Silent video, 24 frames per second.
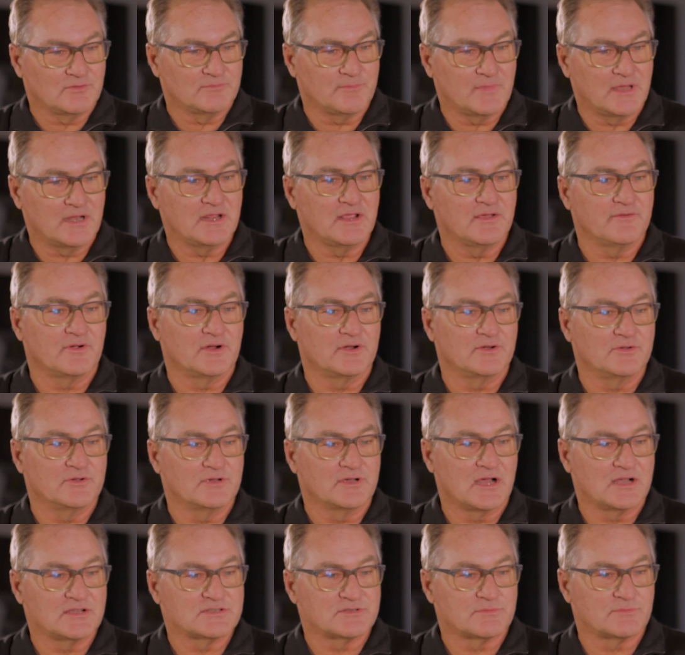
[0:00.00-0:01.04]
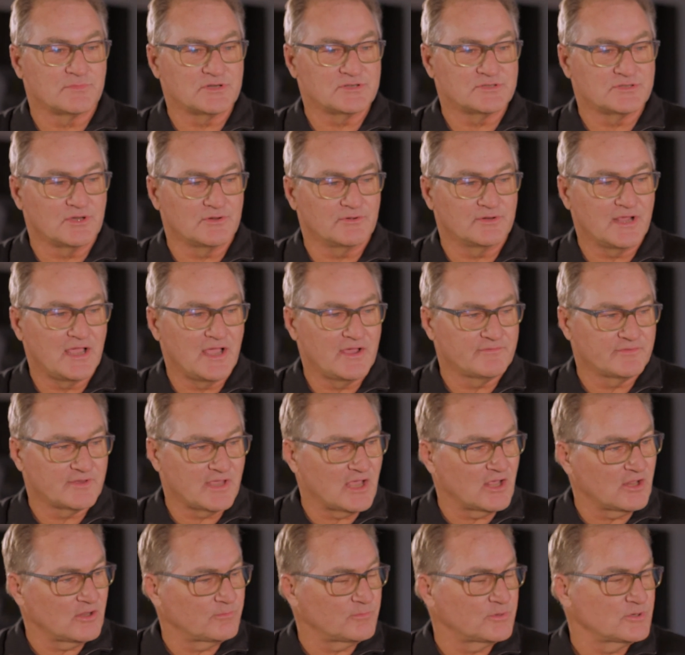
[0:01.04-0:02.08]
Many of our new customers don't have
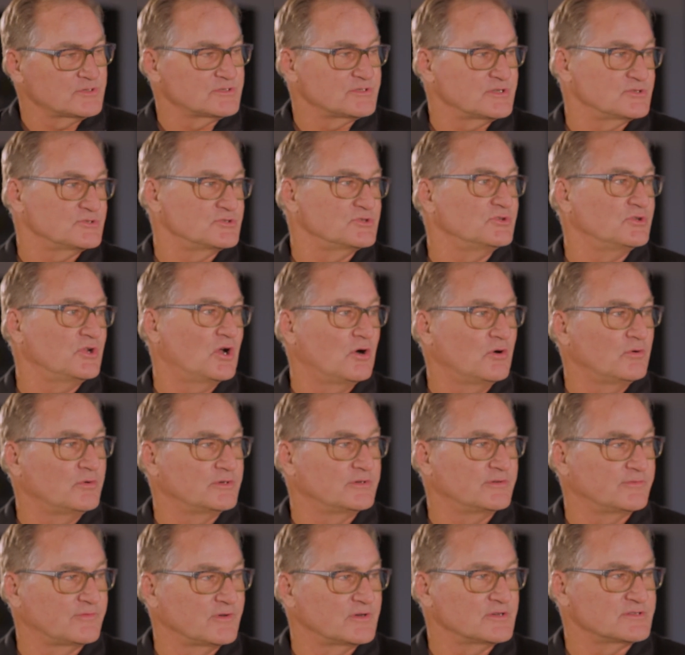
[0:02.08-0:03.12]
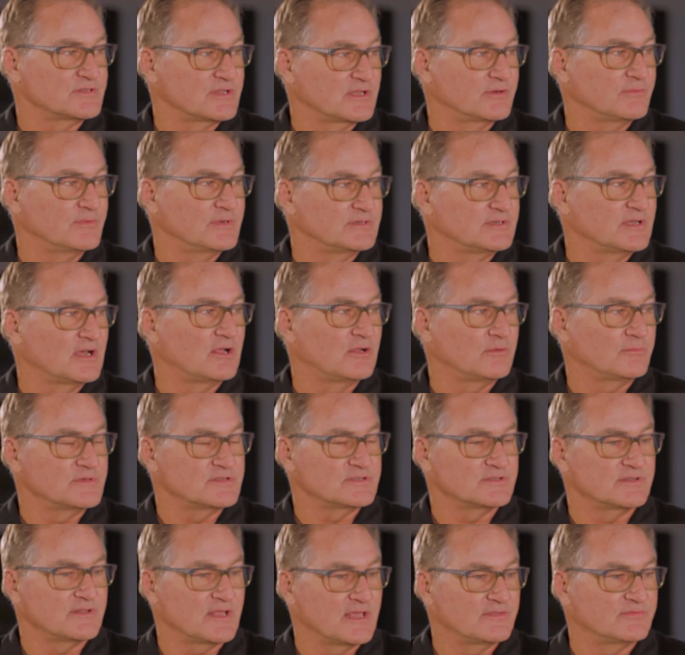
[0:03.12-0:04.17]
calipers, as you know, and the first thing we tell them is
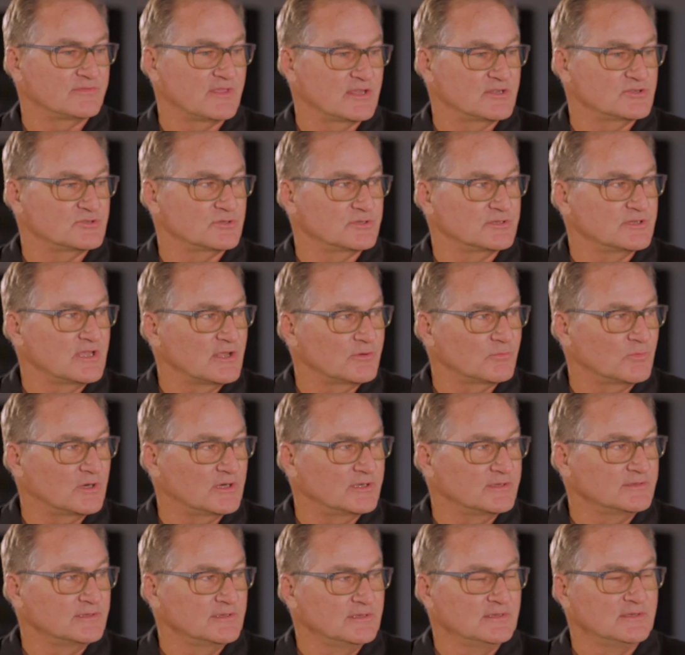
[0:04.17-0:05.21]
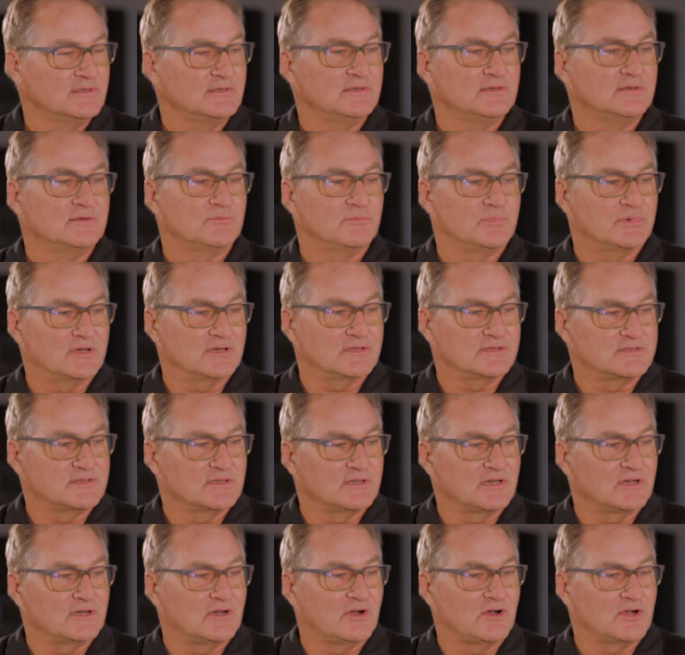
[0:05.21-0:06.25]
that they should get one. But
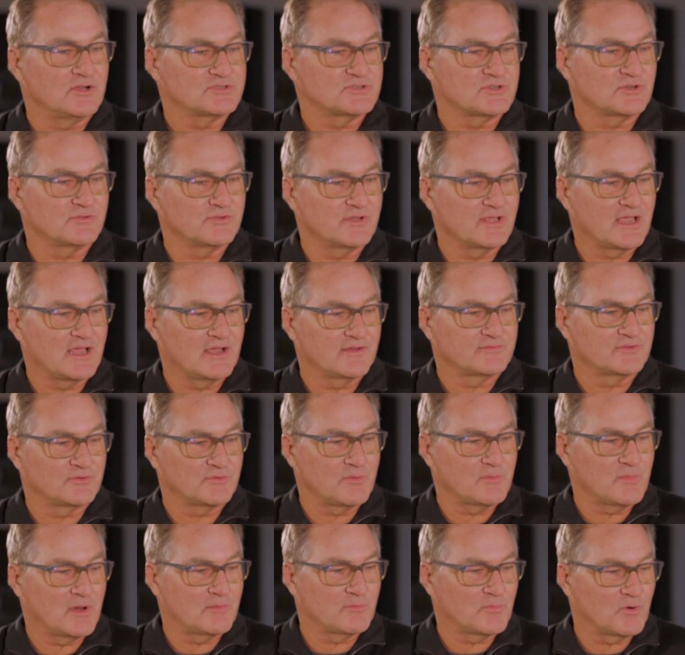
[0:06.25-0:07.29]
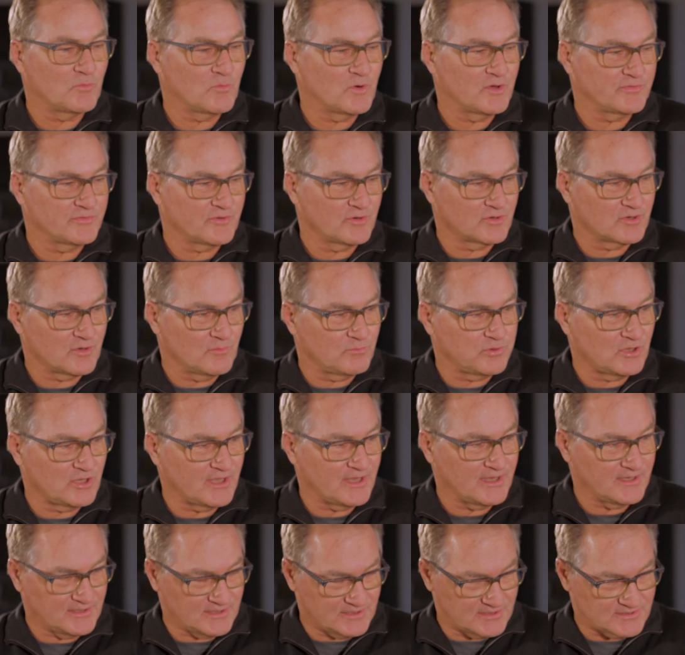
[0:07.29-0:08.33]
also they have to remember what their
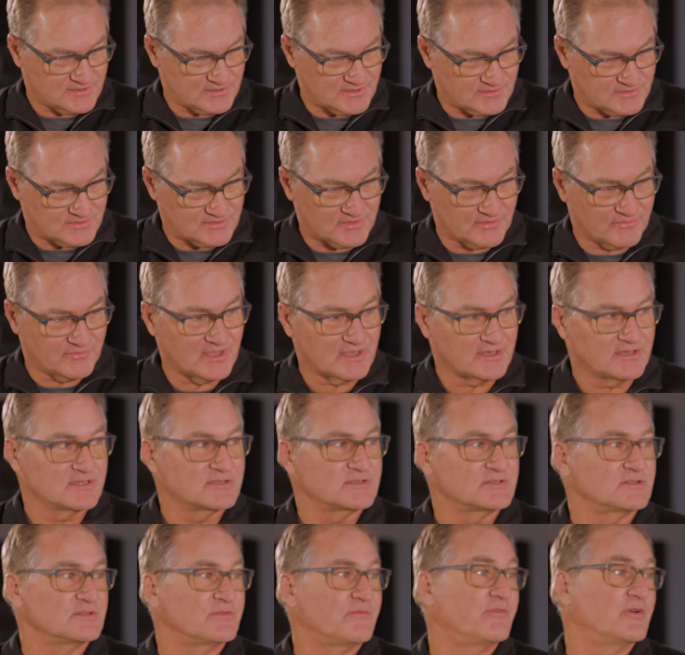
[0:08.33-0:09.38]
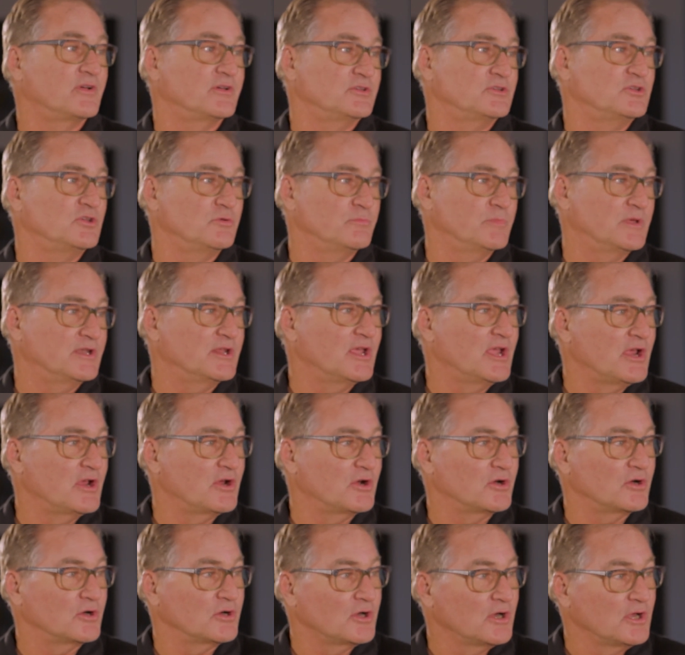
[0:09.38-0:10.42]
complaint is. It's the thickness of a human
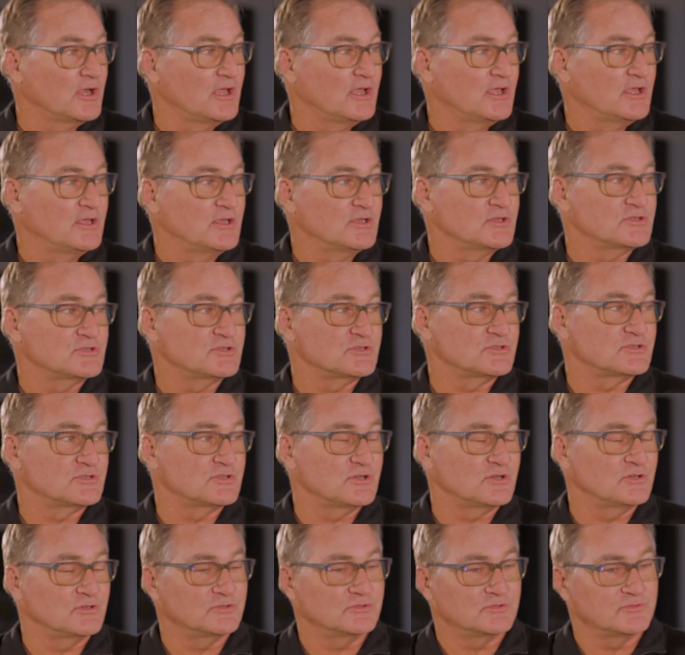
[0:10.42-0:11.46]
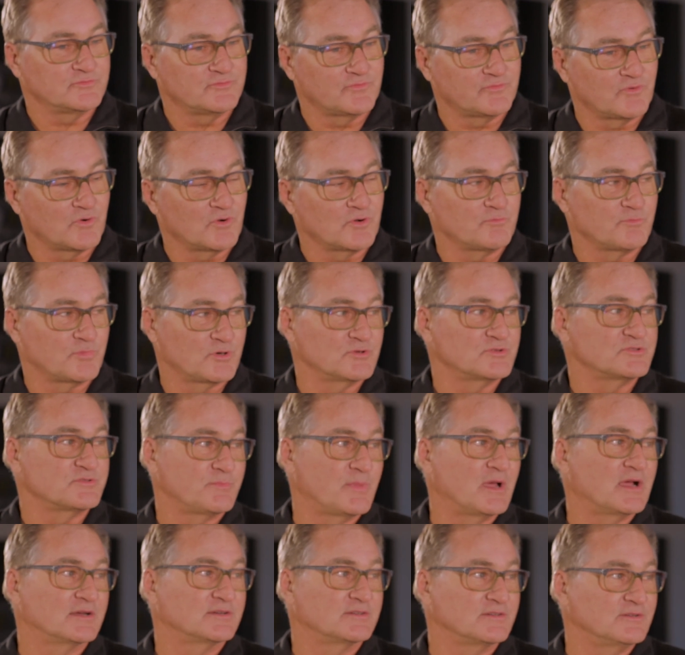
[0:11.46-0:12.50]
hair. So for
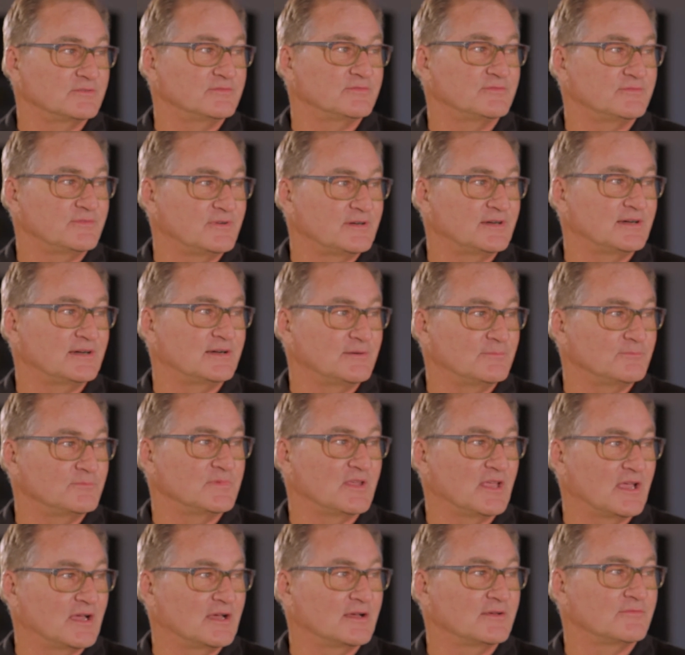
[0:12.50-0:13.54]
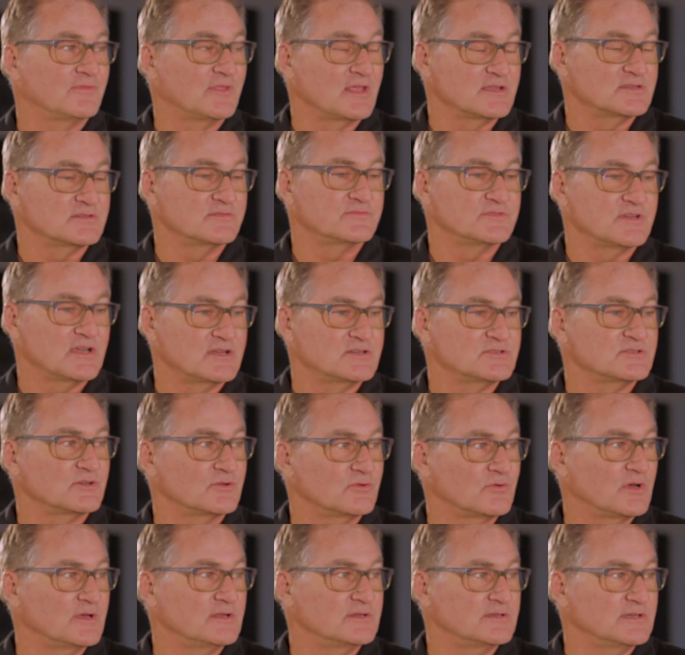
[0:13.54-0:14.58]
perspective, things have changed a
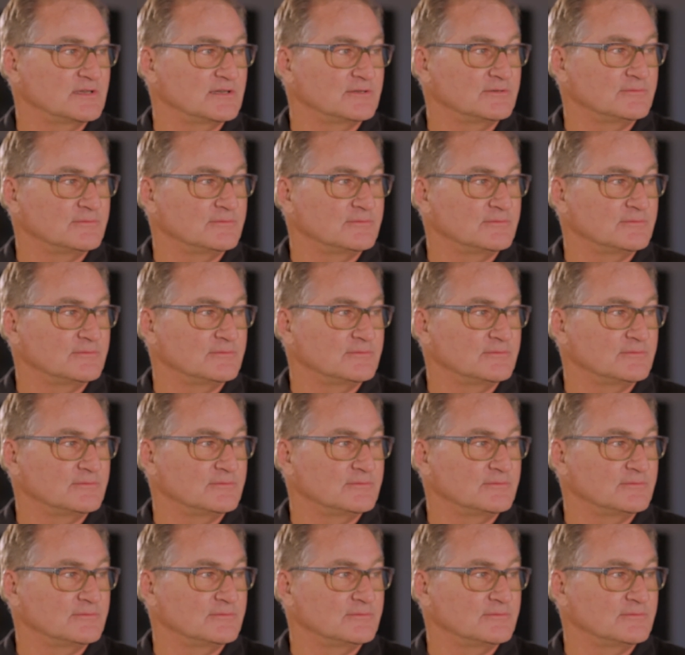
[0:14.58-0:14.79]
great deal.